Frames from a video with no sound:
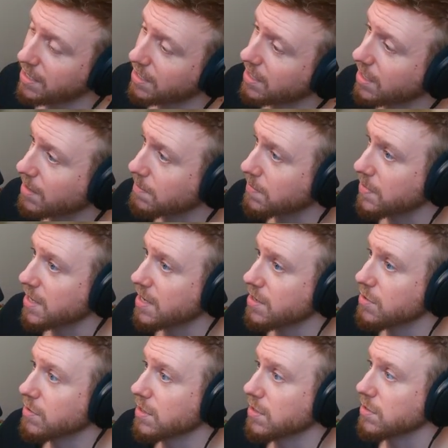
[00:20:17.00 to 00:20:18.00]
then
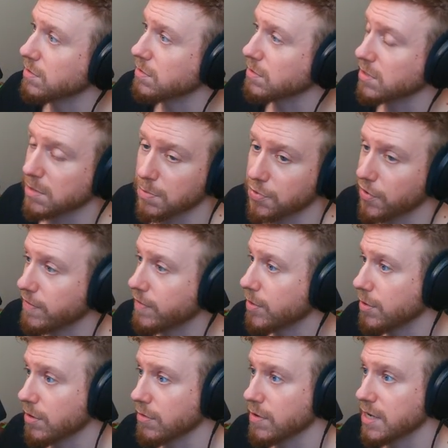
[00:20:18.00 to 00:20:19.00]
you can do some
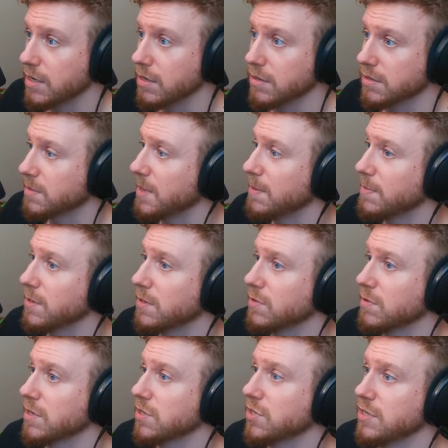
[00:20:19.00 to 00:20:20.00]
3v3 arena or some outpost
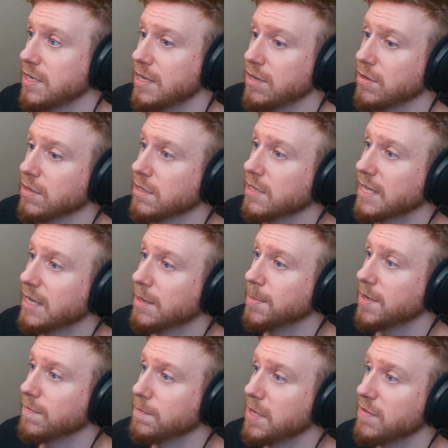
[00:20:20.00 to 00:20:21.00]
rush in order to get a
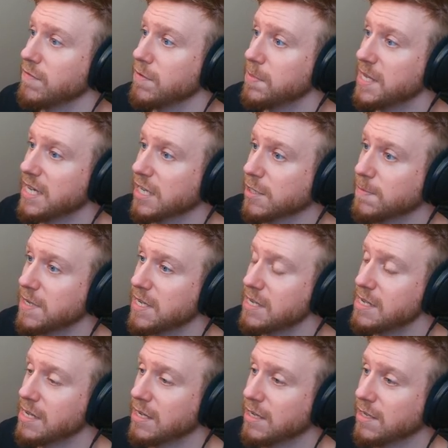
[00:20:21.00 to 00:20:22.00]
bit of PvP
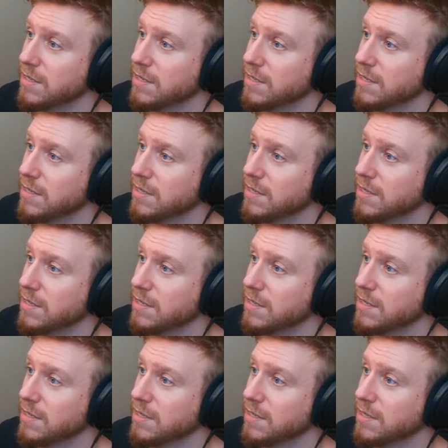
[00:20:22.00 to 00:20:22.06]
XP,